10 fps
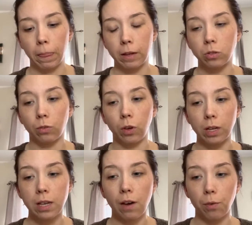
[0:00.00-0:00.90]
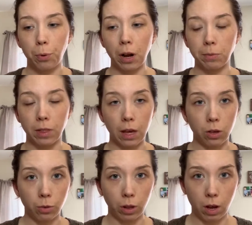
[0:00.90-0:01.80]
So if you guys have a primer that
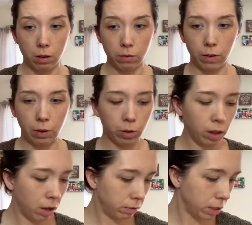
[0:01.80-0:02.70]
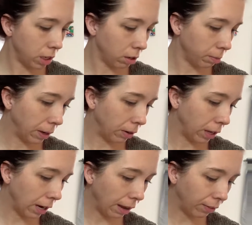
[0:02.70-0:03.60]
you love, I would love to hear about
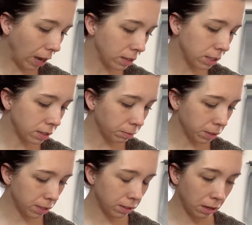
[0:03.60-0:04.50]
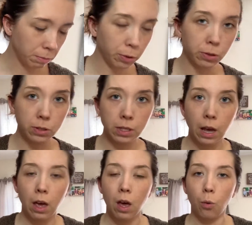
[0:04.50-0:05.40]
it. I've gotten some samples
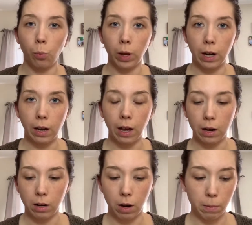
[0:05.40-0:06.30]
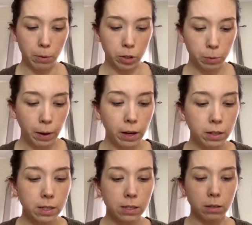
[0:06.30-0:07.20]
when I had a
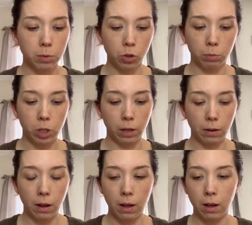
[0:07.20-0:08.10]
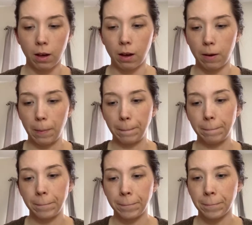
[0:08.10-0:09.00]
Birchbox subscription,
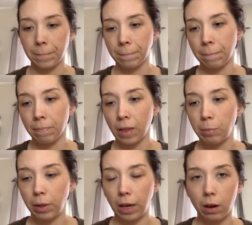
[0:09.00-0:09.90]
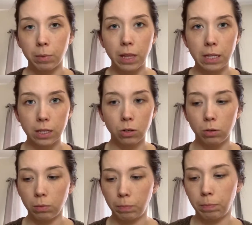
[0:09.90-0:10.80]
but they come in these
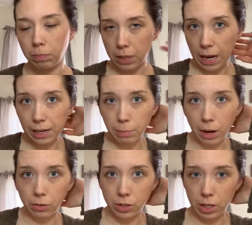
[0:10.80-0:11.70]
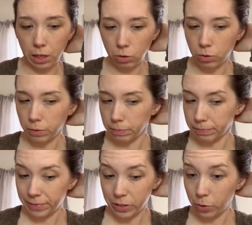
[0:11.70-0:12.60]
little tiny bottles and I lose them,
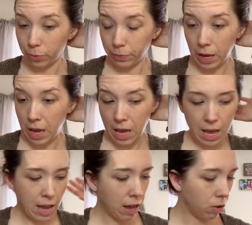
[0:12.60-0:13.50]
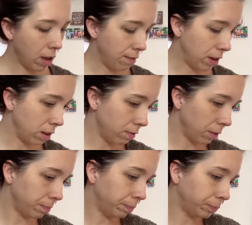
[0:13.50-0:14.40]
so I don't have any of
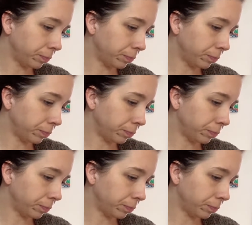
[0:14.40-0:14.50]
them.